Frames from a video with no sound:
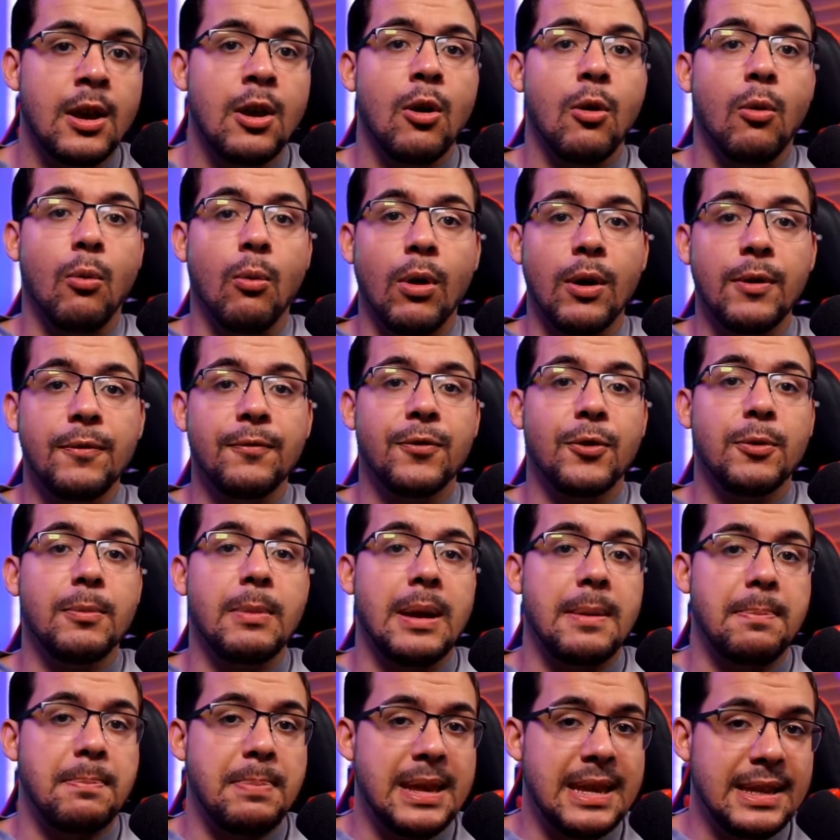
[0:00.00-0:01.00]
one for my
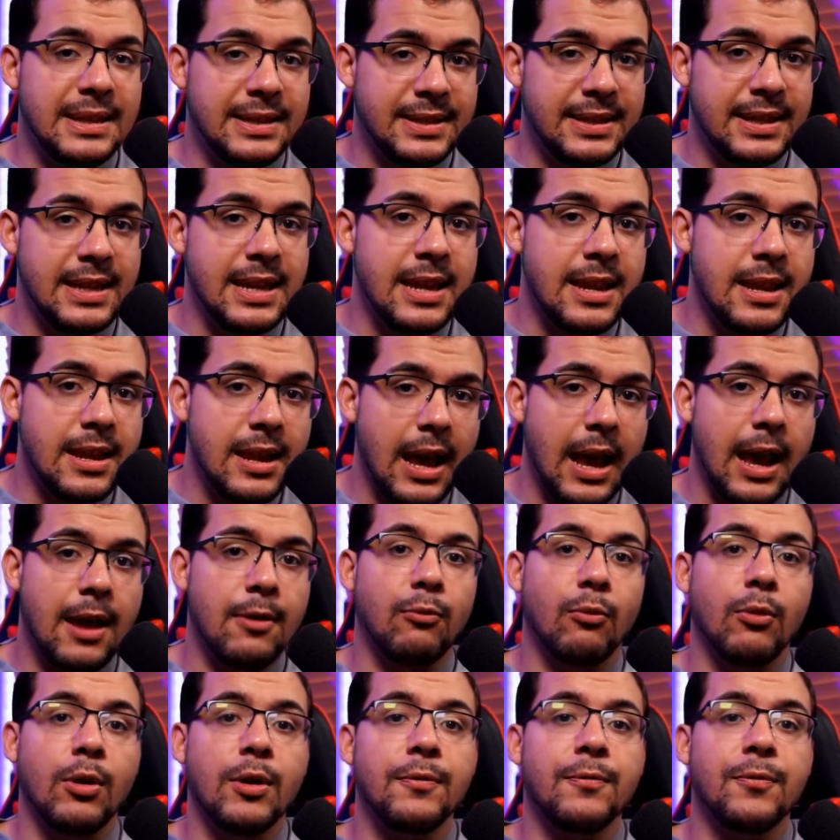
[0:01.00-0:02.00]
PC and
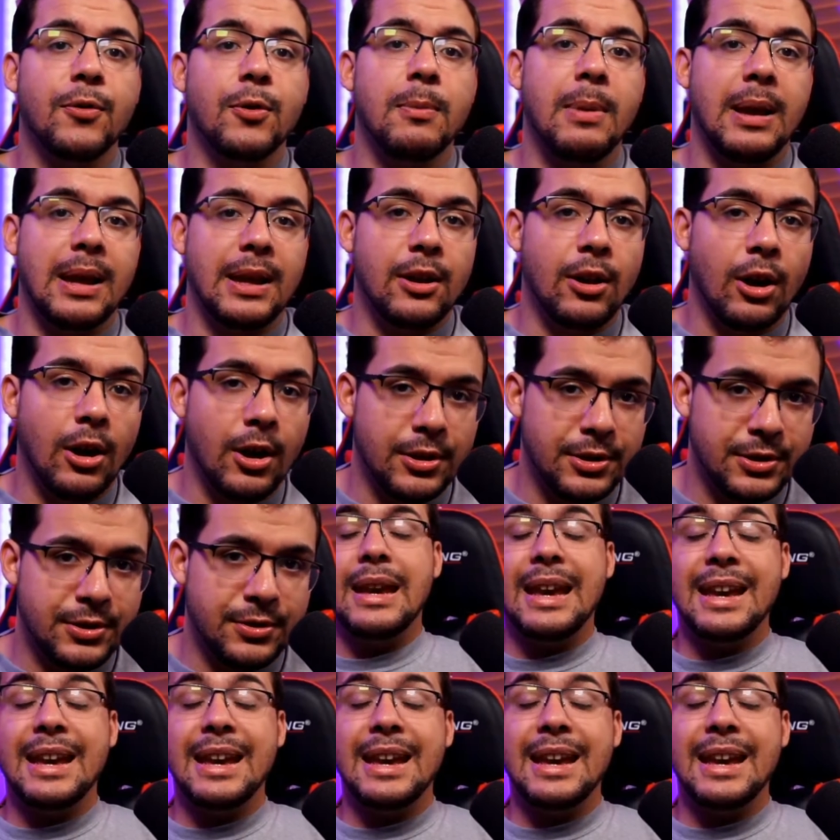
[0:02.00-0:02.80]
one for my console.